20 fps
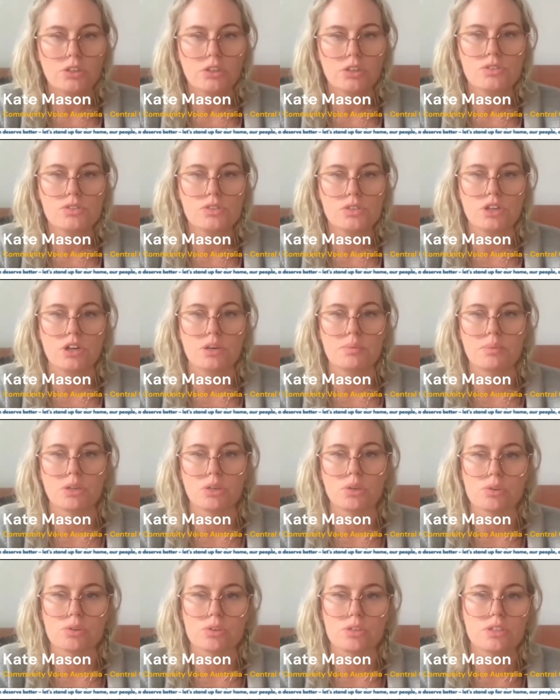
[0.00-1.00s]
Who's the
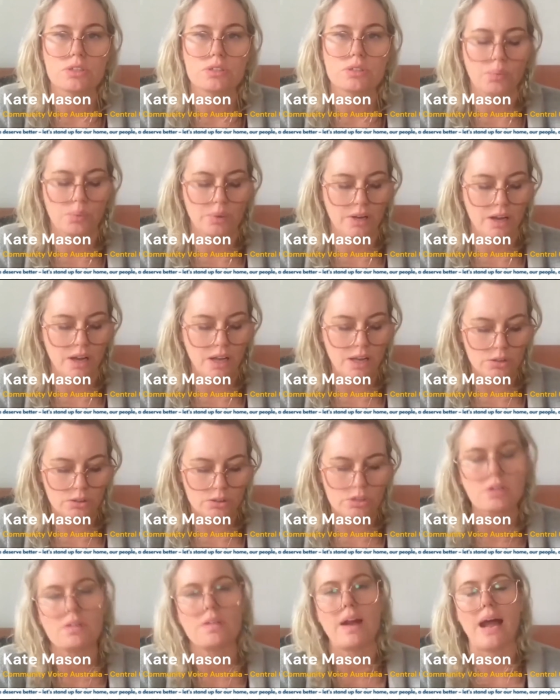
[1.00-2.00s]
common good? When I
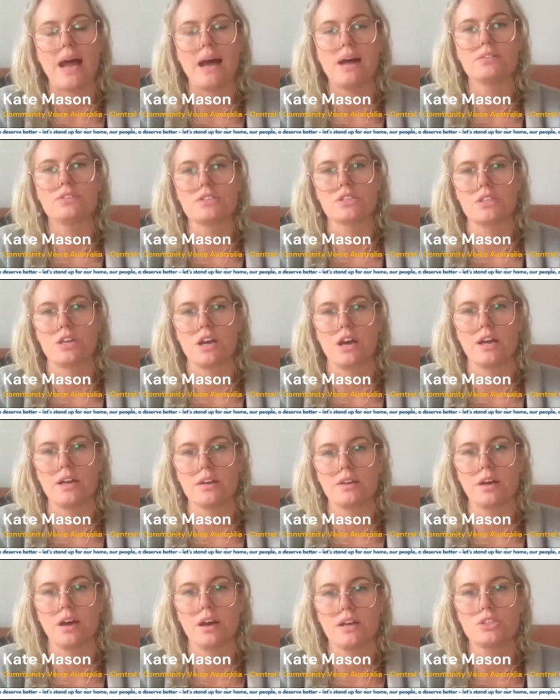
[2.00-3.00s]
look around and
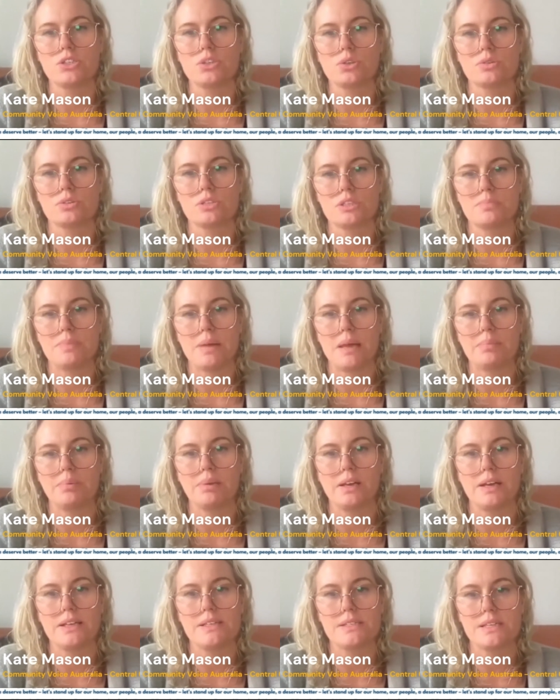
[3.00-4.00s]
I talk to
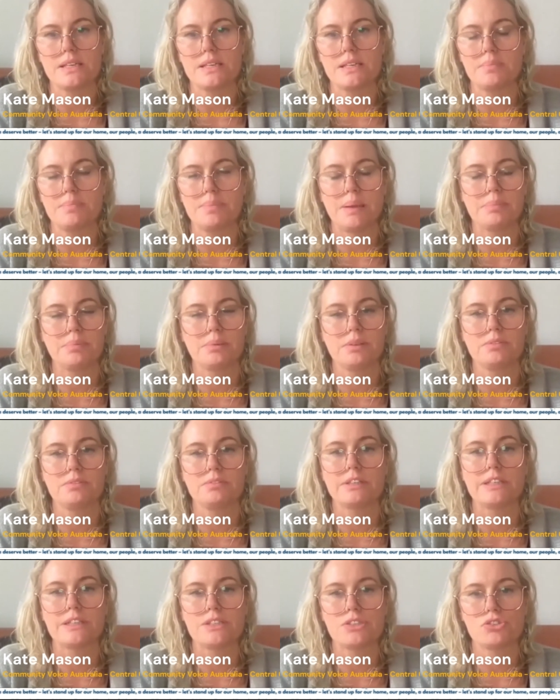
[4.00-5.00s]
people, I see that people have
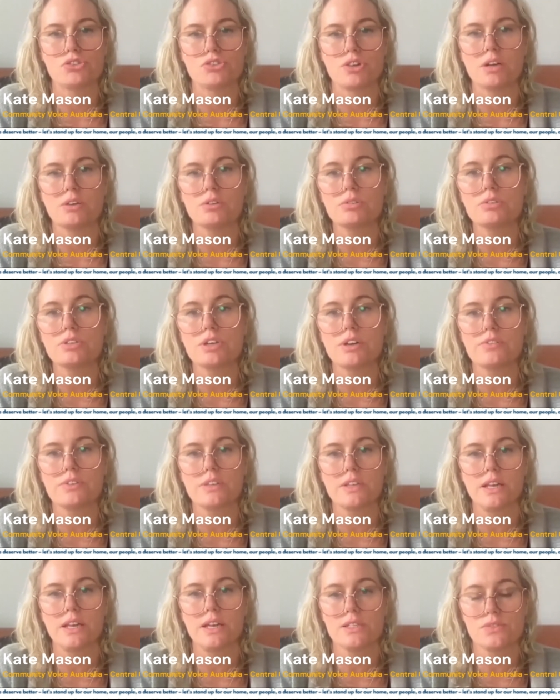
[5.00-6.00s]
really struggled
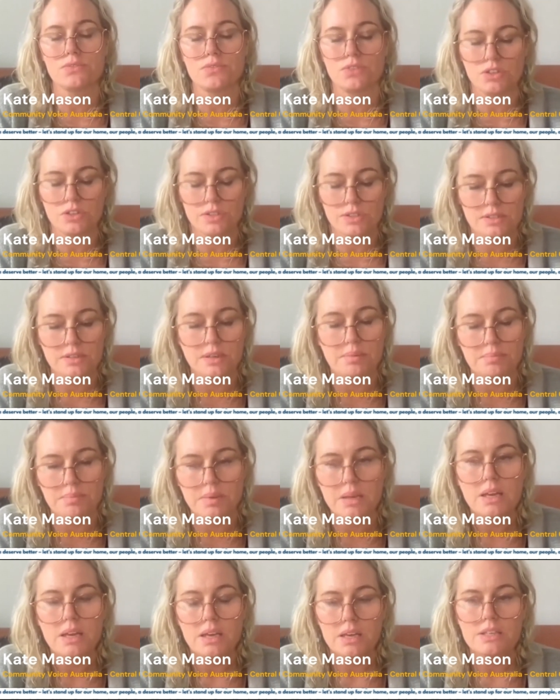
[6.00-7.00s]
over the last few years, some